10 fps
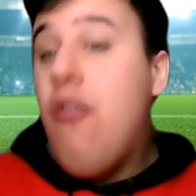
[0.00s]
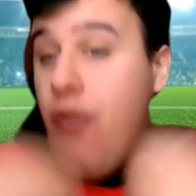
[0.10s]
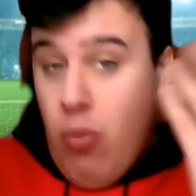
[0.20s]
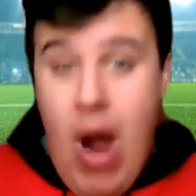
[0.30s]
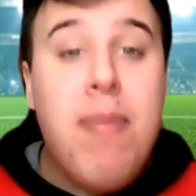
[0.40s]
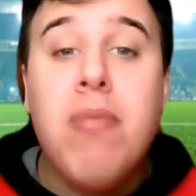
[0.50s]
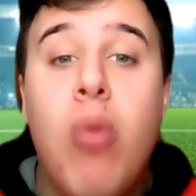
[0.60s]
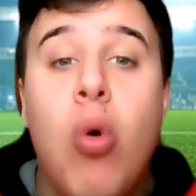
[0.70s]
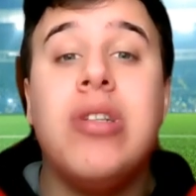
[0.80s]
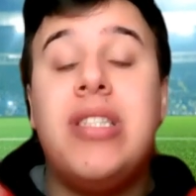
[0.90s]
For Robert
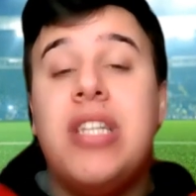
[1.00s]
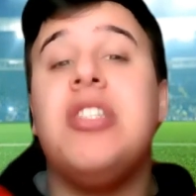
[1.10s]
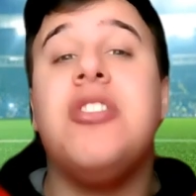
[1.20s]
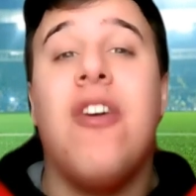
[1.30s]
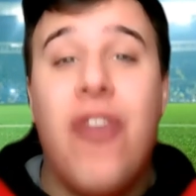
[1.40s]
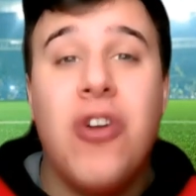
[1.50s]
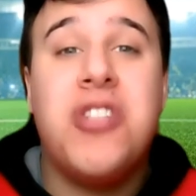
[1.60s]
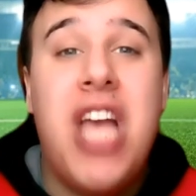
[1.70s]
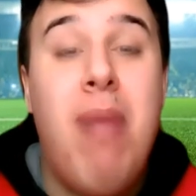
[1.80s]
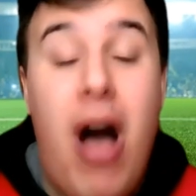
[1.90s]
Morris, this is their
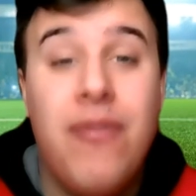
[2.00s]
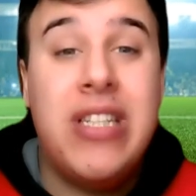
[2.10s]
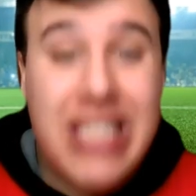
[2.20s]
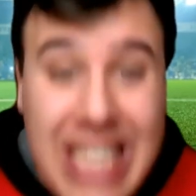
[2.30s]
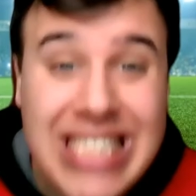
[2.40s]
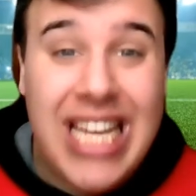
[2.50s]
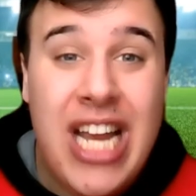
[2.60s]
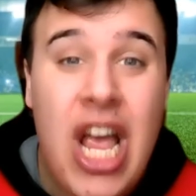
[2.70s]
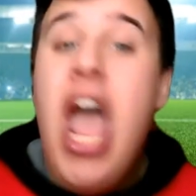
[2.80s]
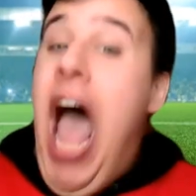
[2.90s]
first game of the season.
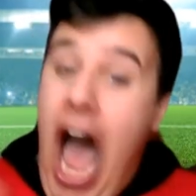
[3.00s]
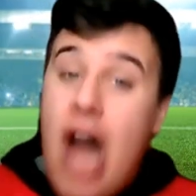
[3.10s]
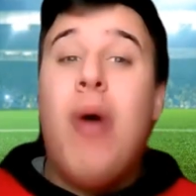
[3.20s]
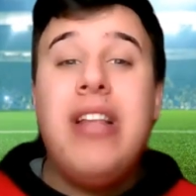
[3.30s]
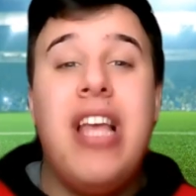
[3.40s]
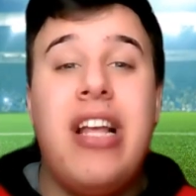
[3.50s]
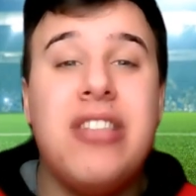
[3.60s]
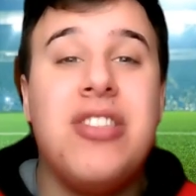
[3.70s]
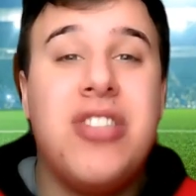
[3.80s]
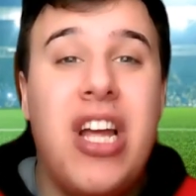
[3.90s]
How do I think
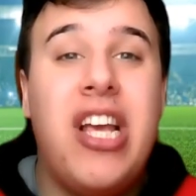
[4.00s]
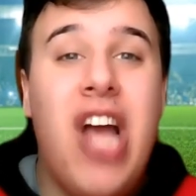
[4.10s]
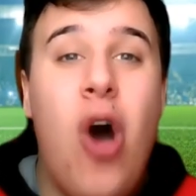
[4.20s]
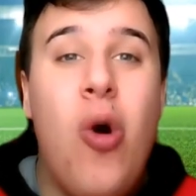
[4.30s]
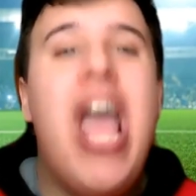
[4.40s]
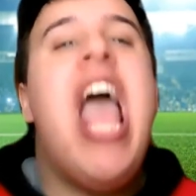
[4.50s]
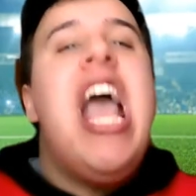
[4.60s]
this is going to go?